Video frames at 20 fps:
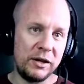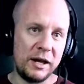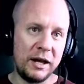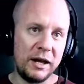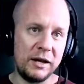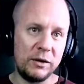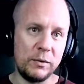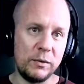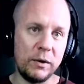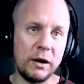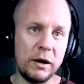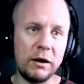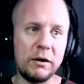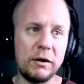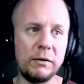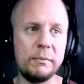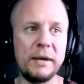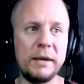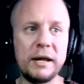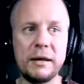AUR
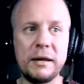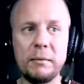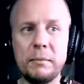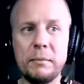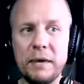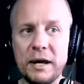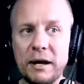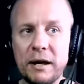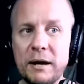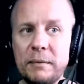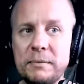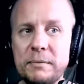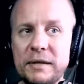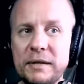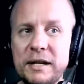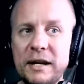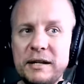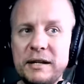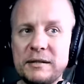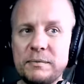or making big
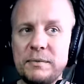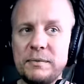updates,